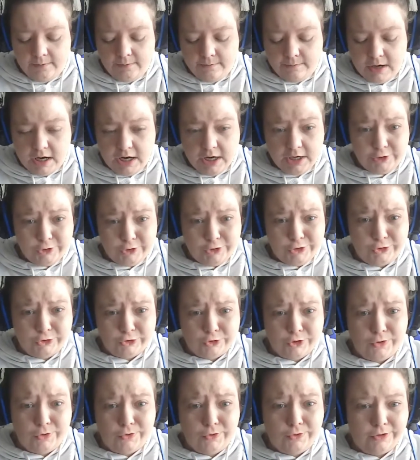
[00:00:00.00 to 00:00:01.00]
Mind
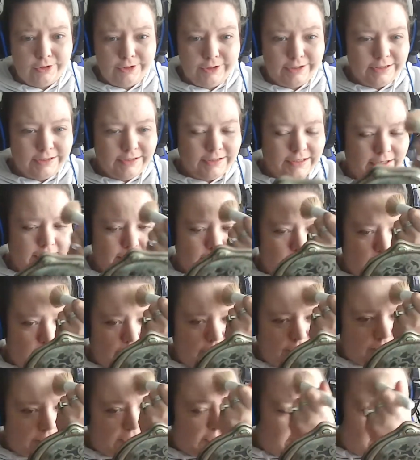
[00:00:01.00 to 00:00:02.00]
control. And it's like,
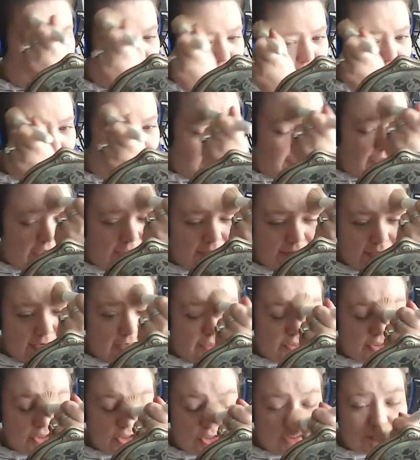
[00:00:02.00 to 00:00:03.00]
no, it ain't nothing like
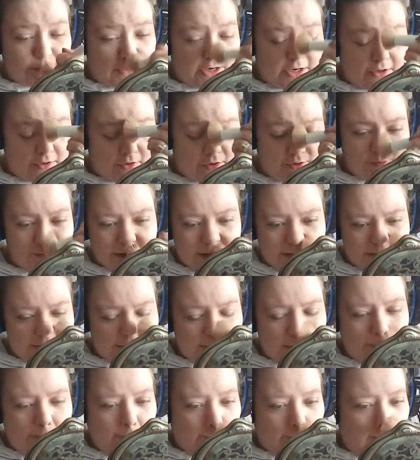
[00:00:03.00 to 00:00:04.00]
that. It's just my alarm
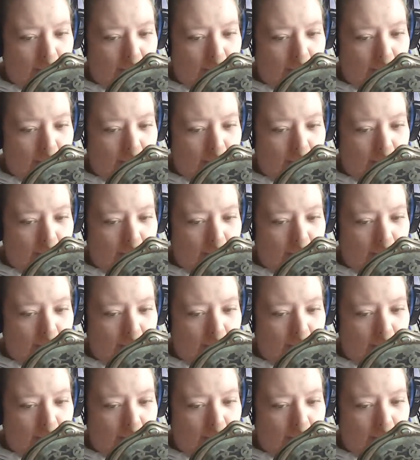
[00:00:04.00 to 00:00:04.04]
system.